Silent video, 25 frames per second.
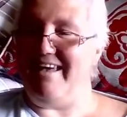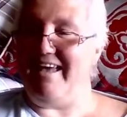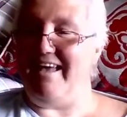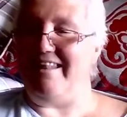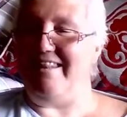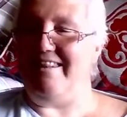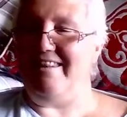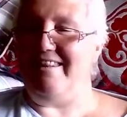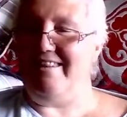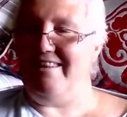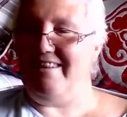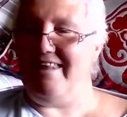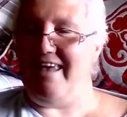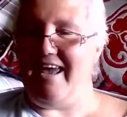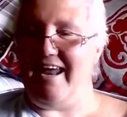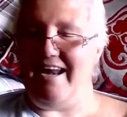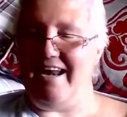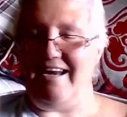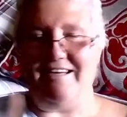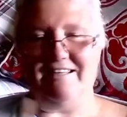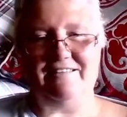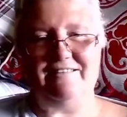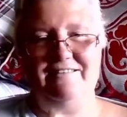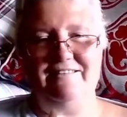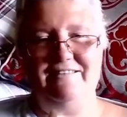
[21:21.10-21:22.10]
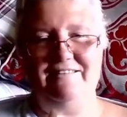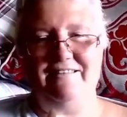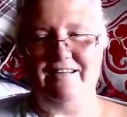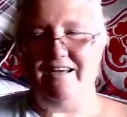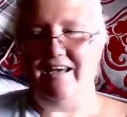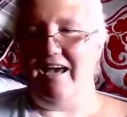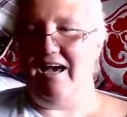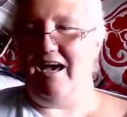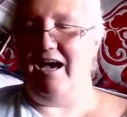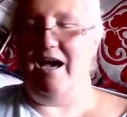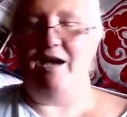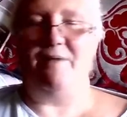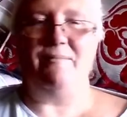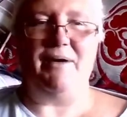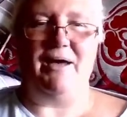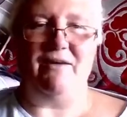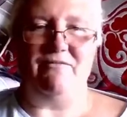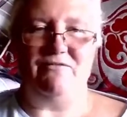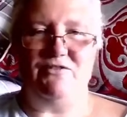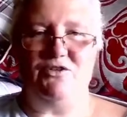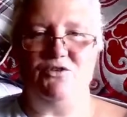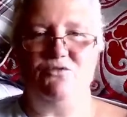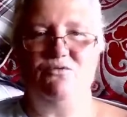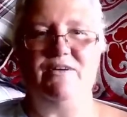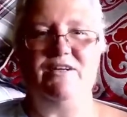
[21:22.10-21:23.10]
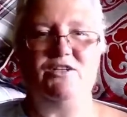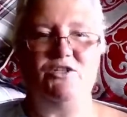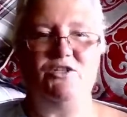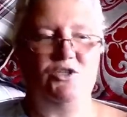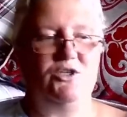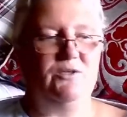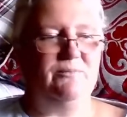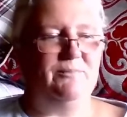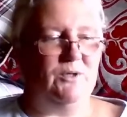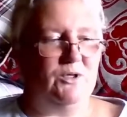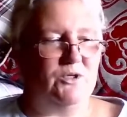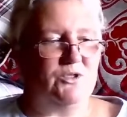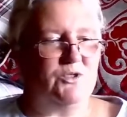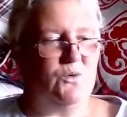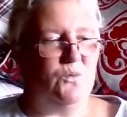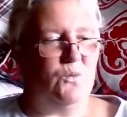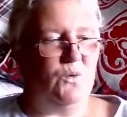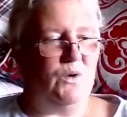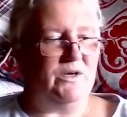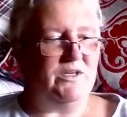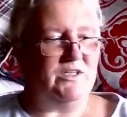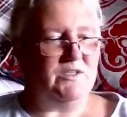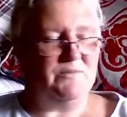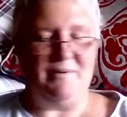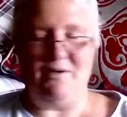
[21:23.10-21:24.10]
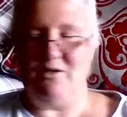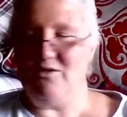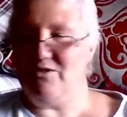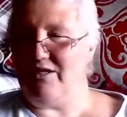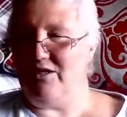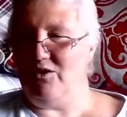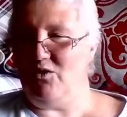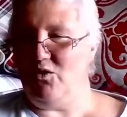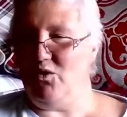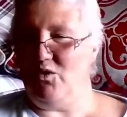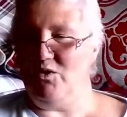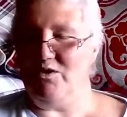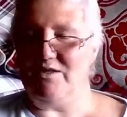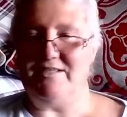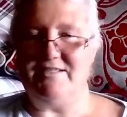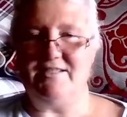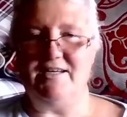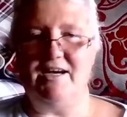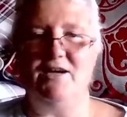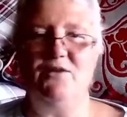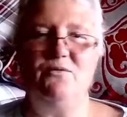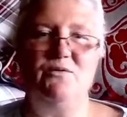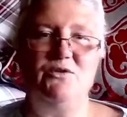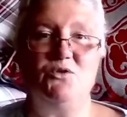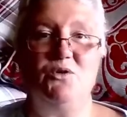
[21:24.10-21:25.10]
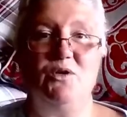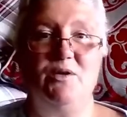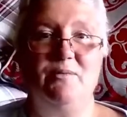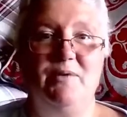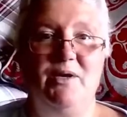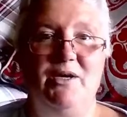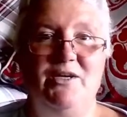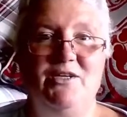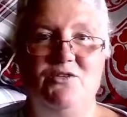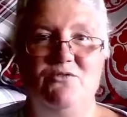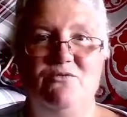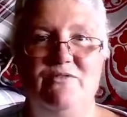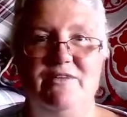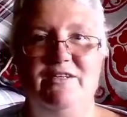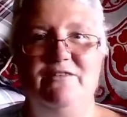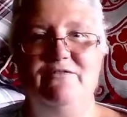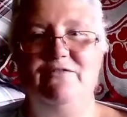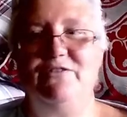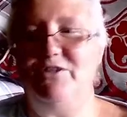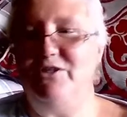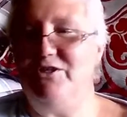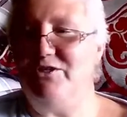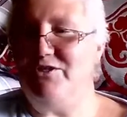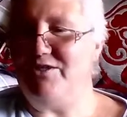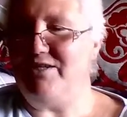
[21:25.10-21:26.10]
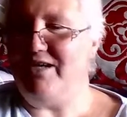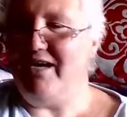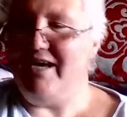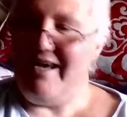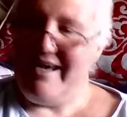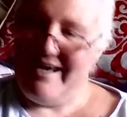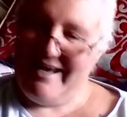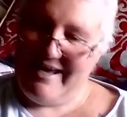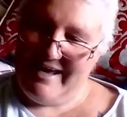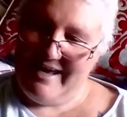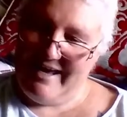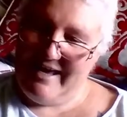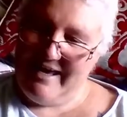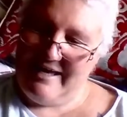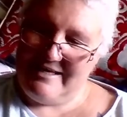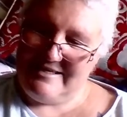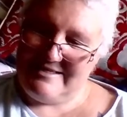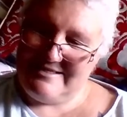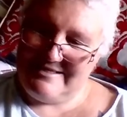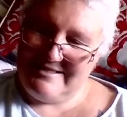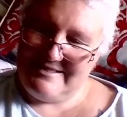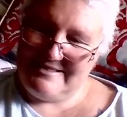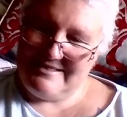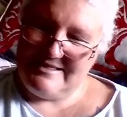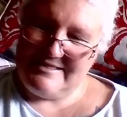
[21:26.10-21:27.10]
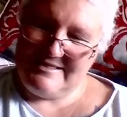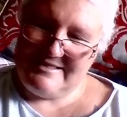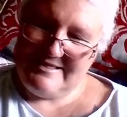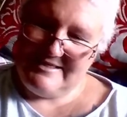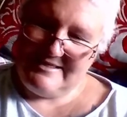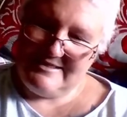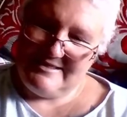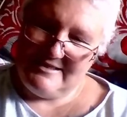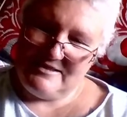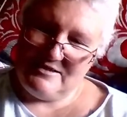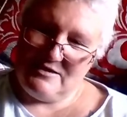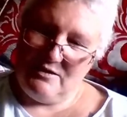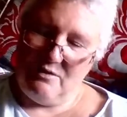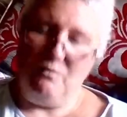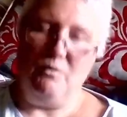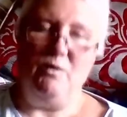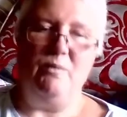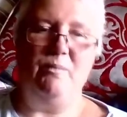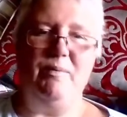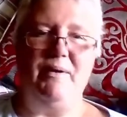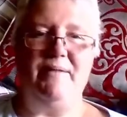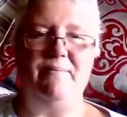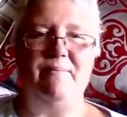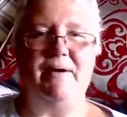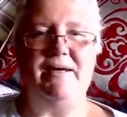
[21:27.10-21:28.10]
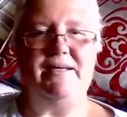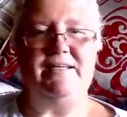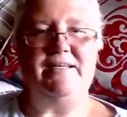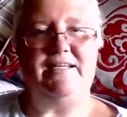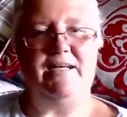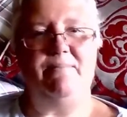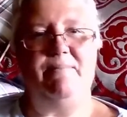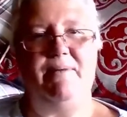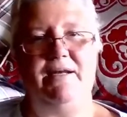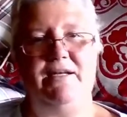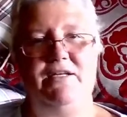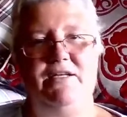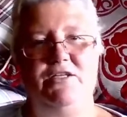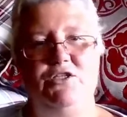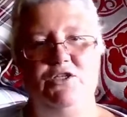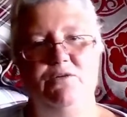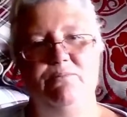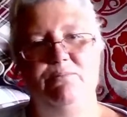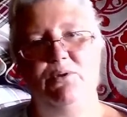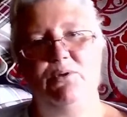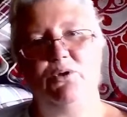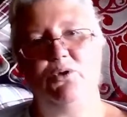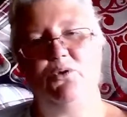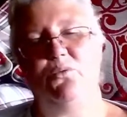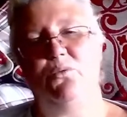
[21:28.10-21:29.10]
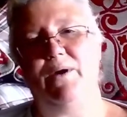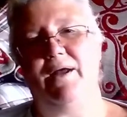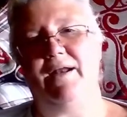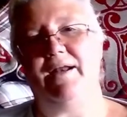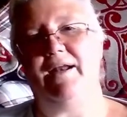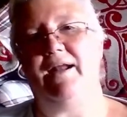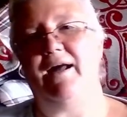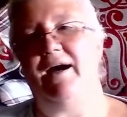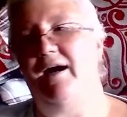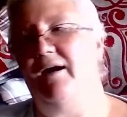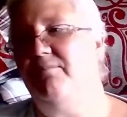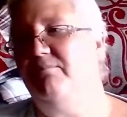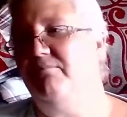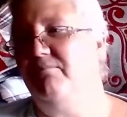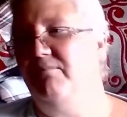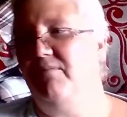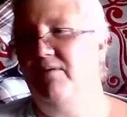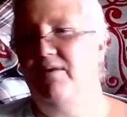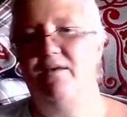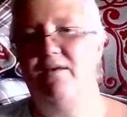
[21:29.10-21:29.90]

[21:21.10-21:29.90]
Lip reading: Then I might have to read 2 books at once because I can't decide which one I'm going to read first. Scissor Sisters will be my dip into book when I'm